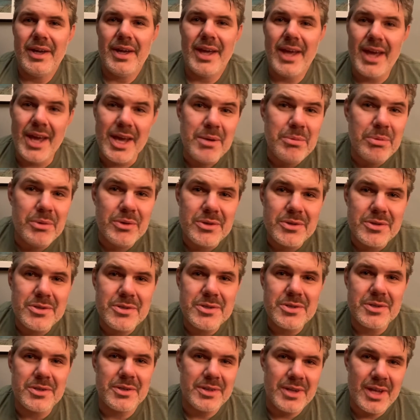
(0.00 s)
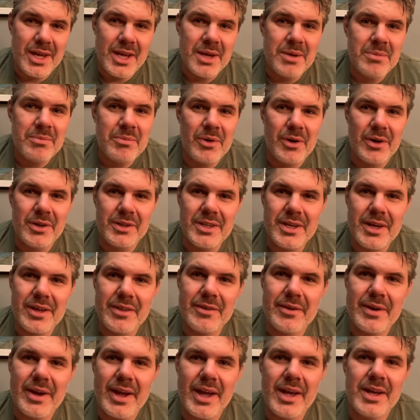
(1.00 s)
Abel's name, on the
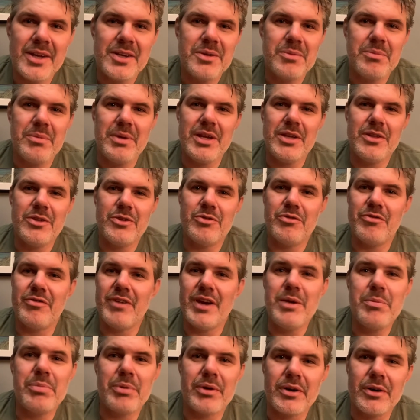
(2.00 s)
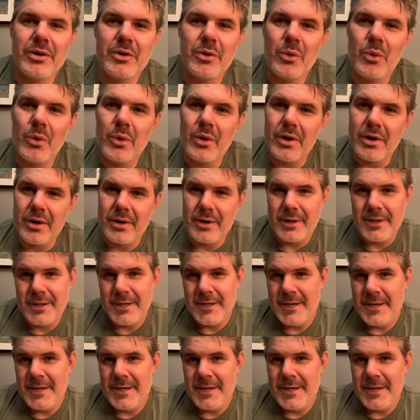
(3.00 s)
other hand, means vapor or